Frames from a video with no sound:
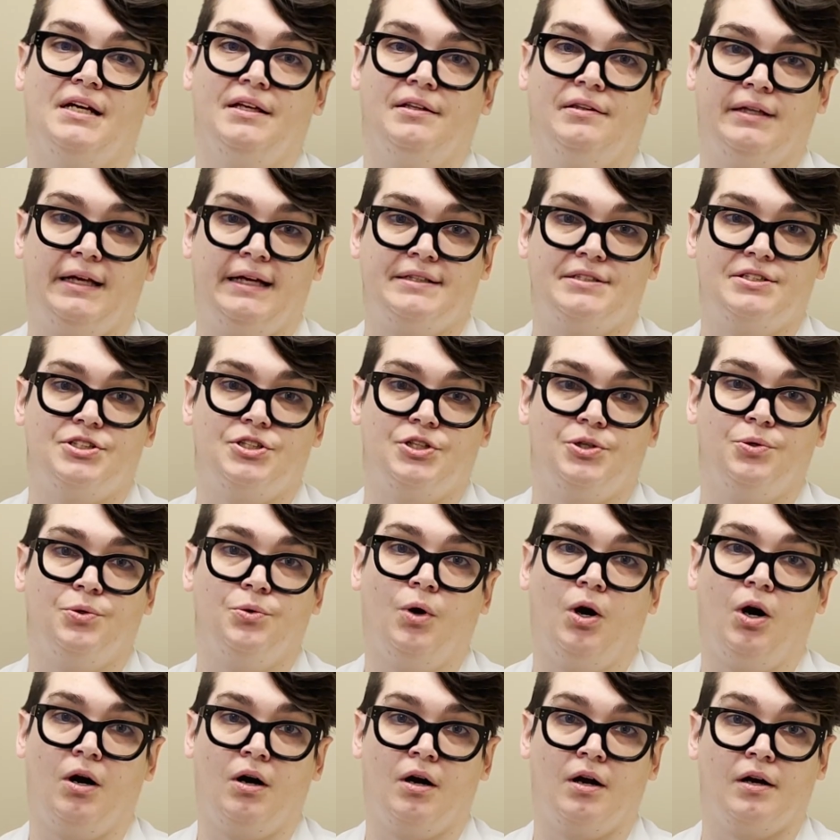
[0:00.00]
unless you
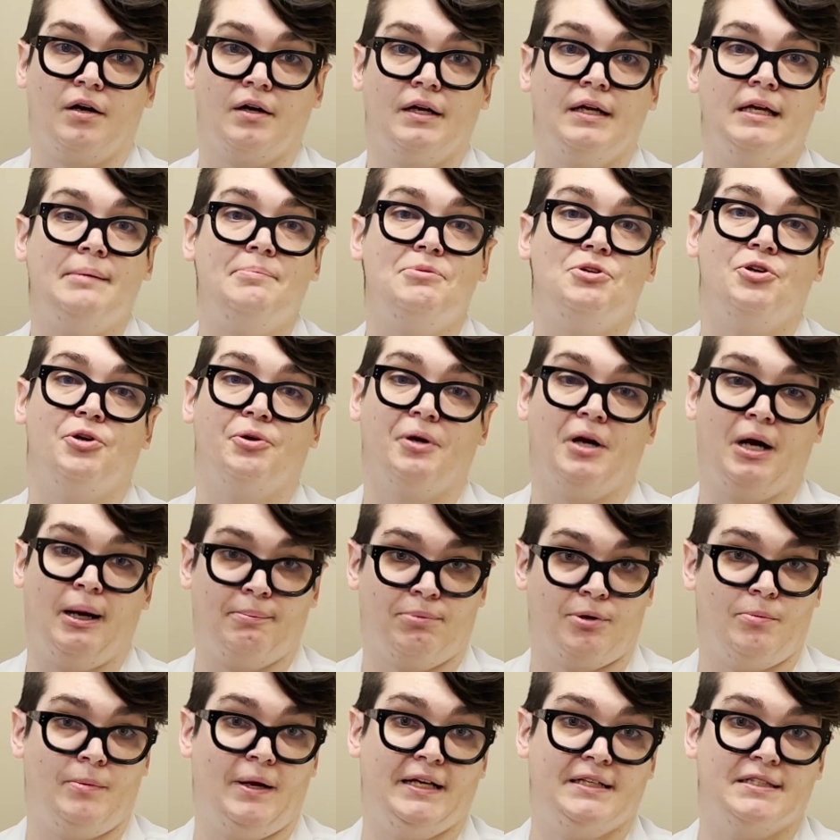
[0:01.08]
are
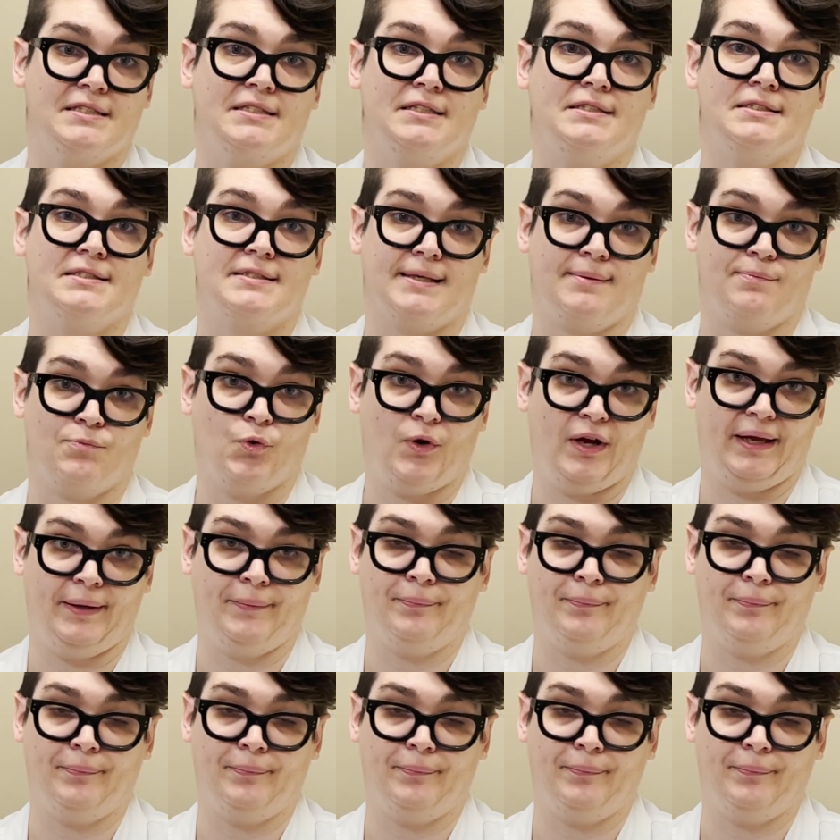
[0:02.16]
immunocompromised in some way.